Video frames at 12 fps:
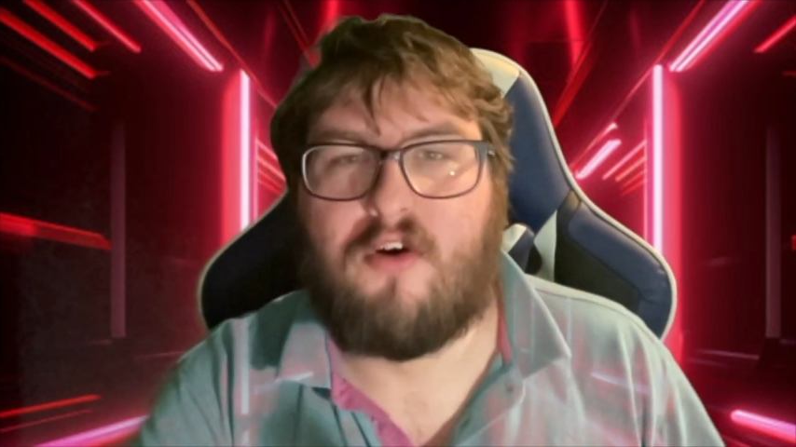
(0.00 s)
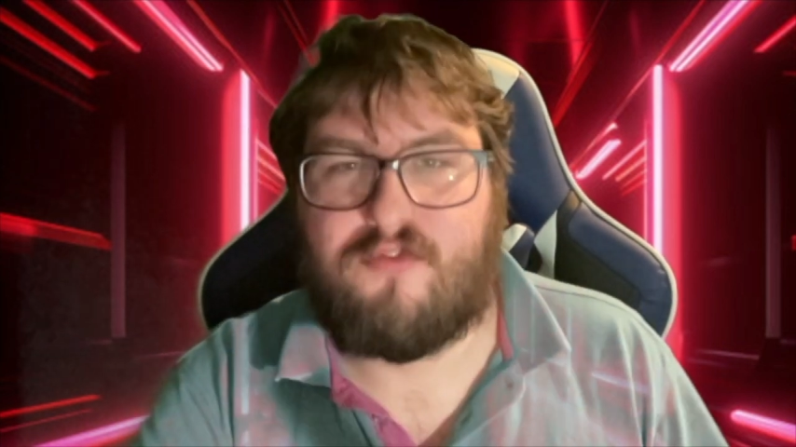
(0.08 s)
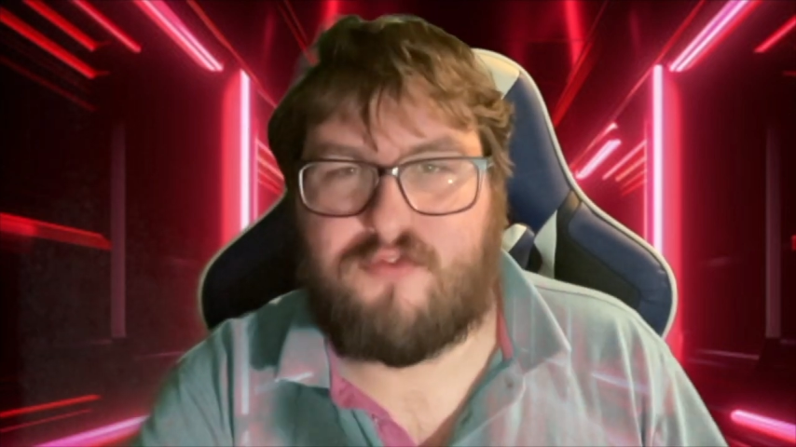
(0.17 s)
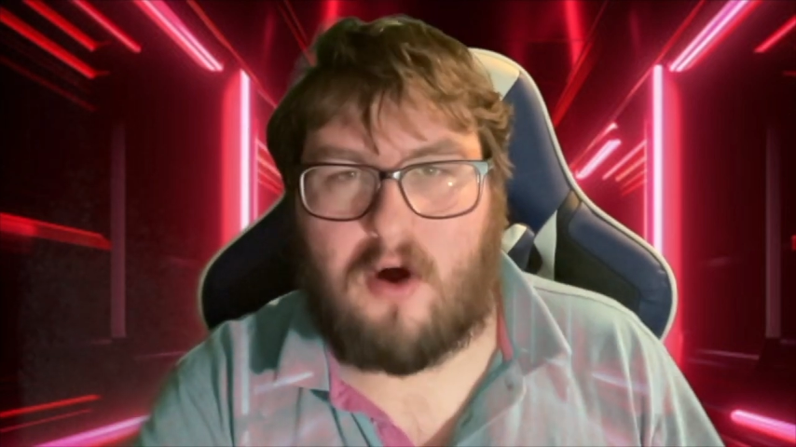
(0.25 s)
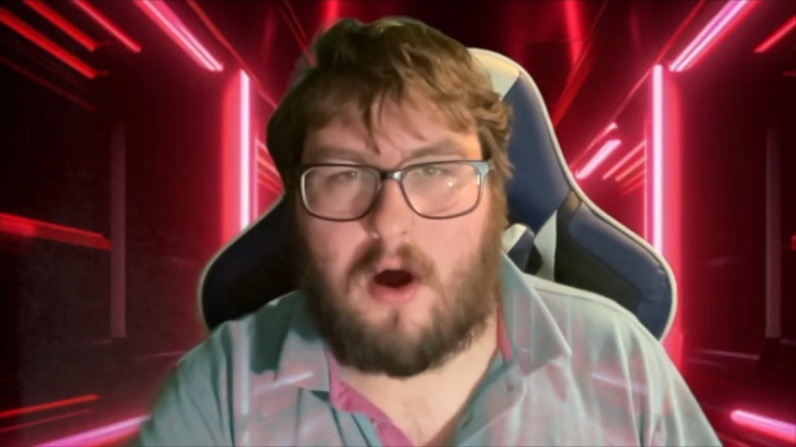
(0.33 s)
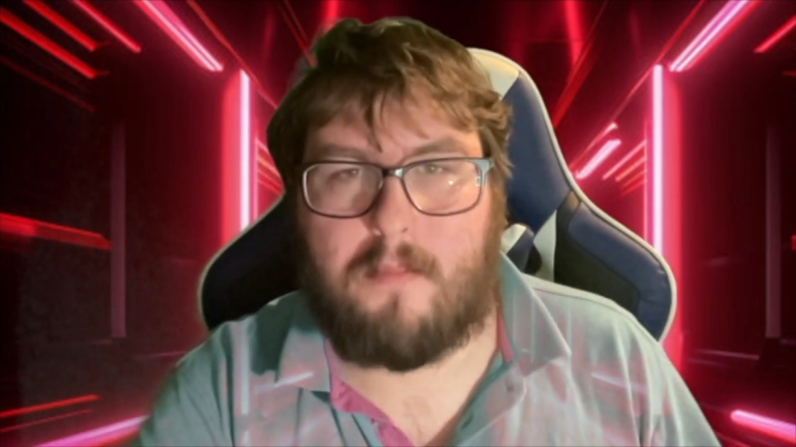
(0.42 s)

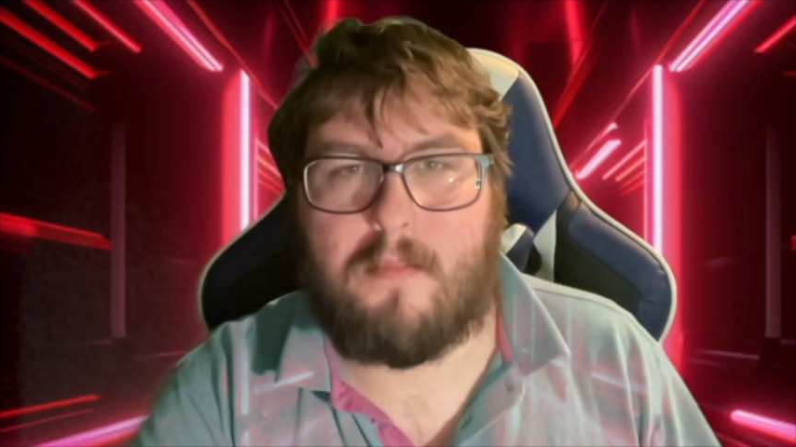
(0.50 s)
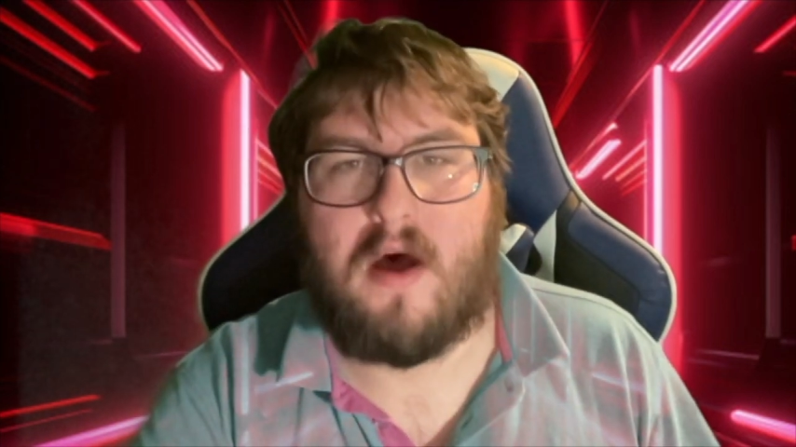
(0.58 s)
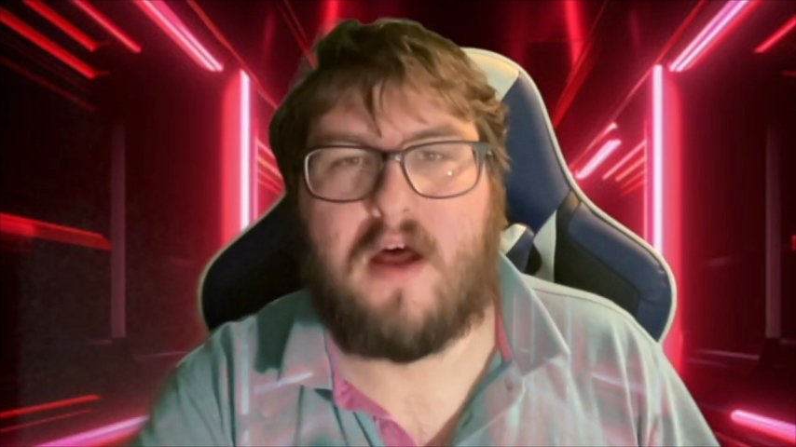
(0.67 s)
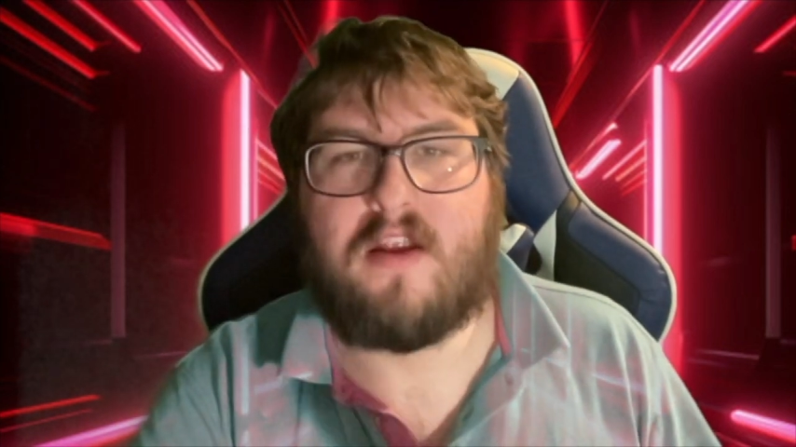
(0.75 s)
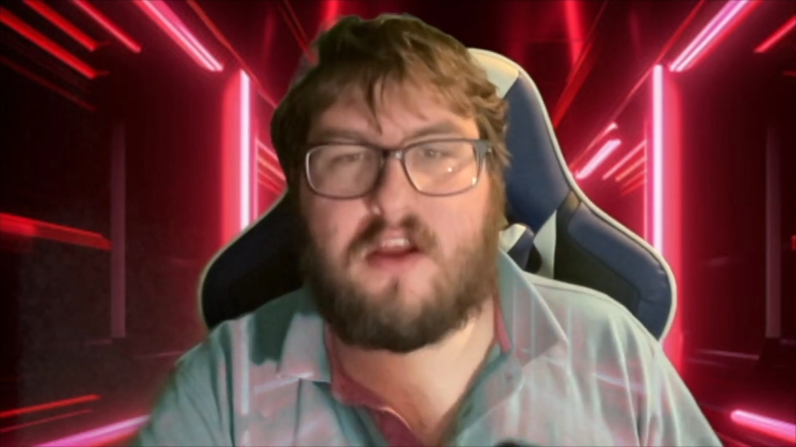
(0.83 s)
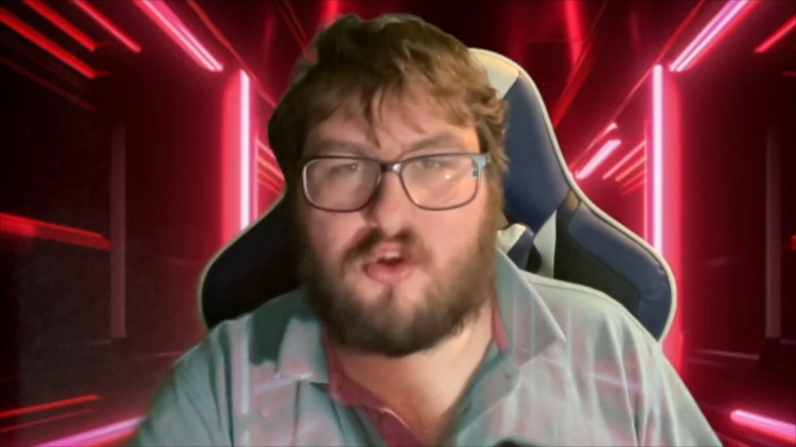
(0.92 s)
from
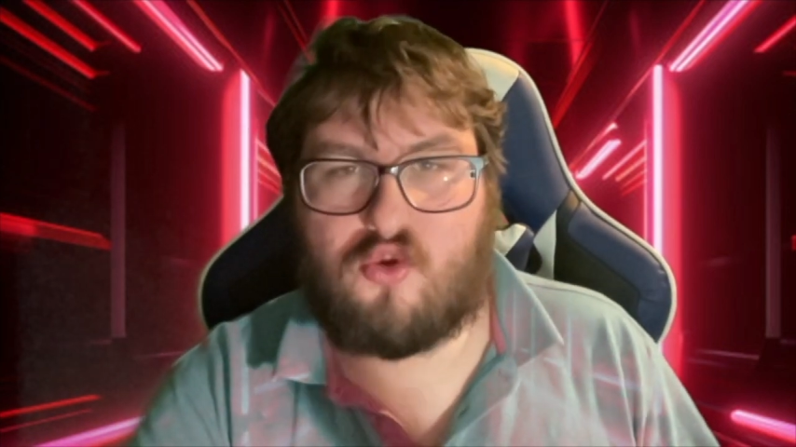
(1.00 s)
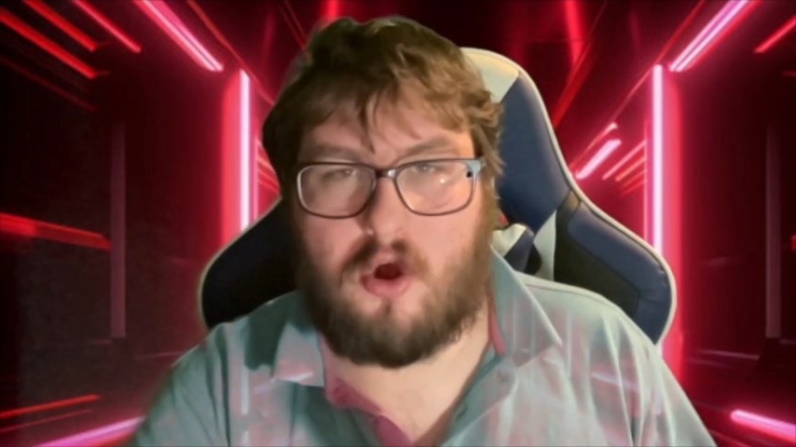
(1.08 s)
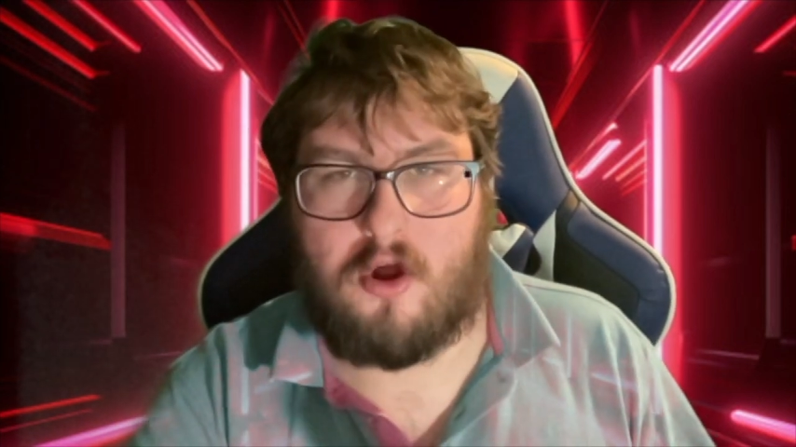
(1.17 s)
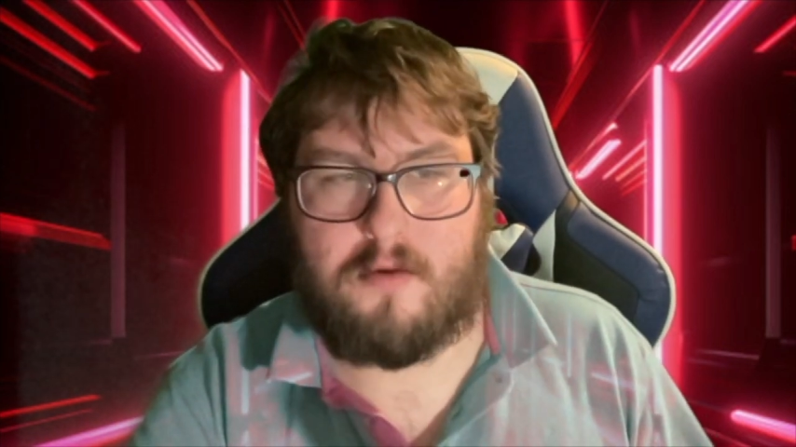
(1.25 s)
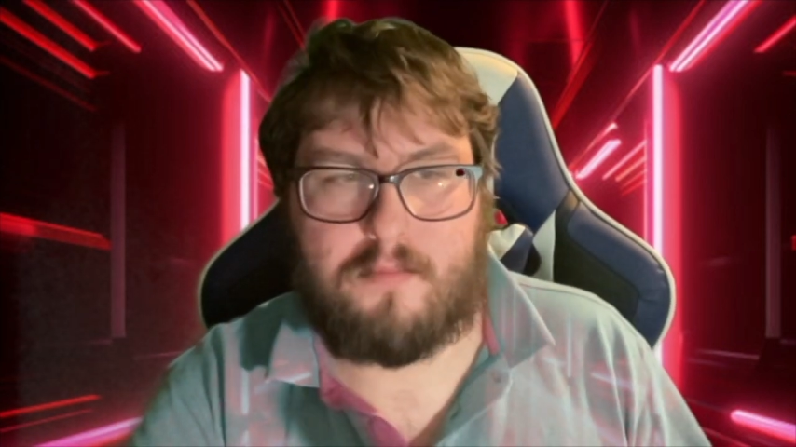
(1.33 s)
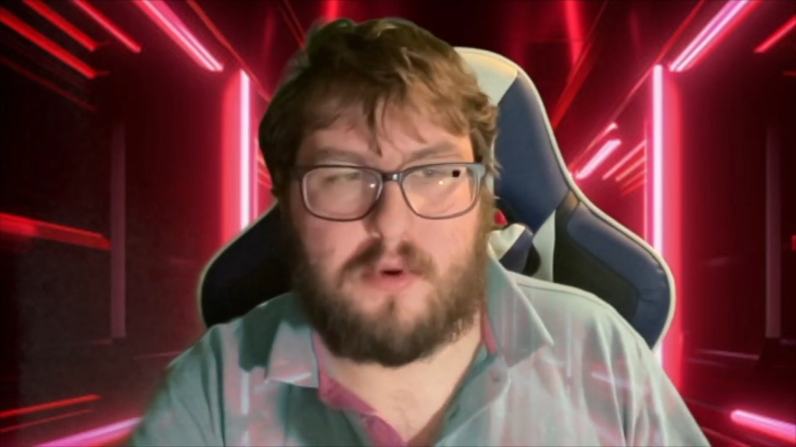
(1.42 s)
the
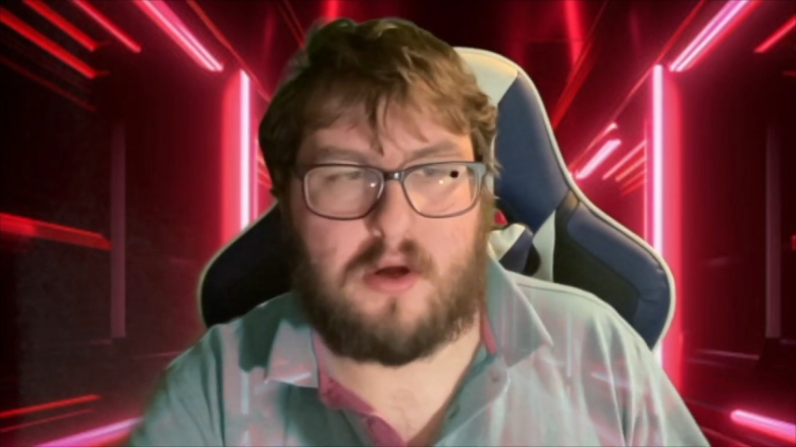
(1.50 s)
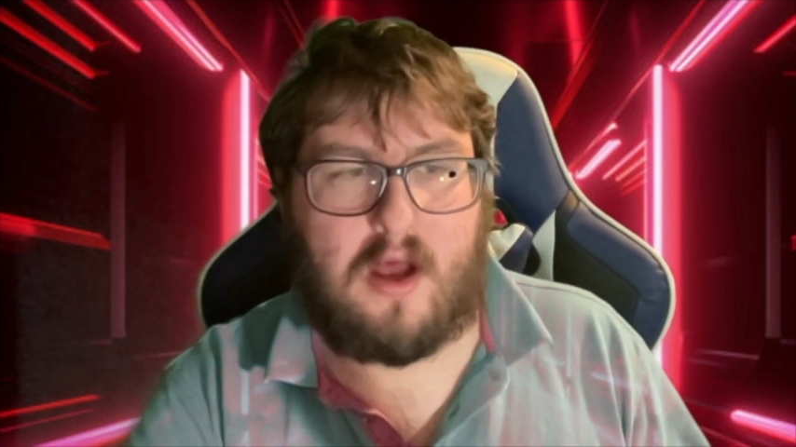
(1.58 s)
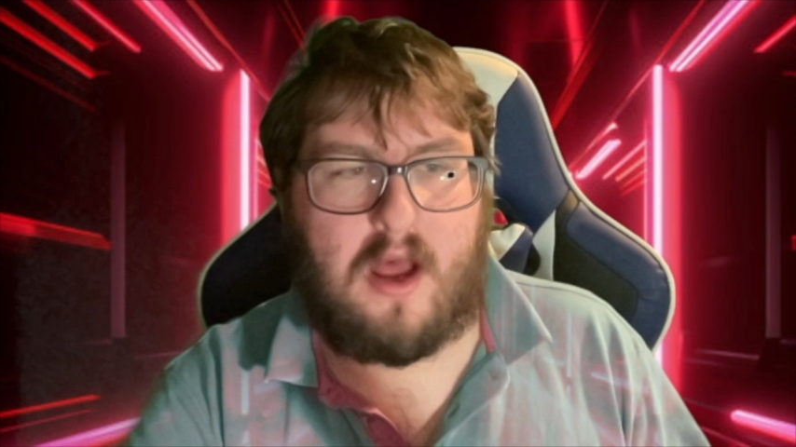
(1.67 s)
group,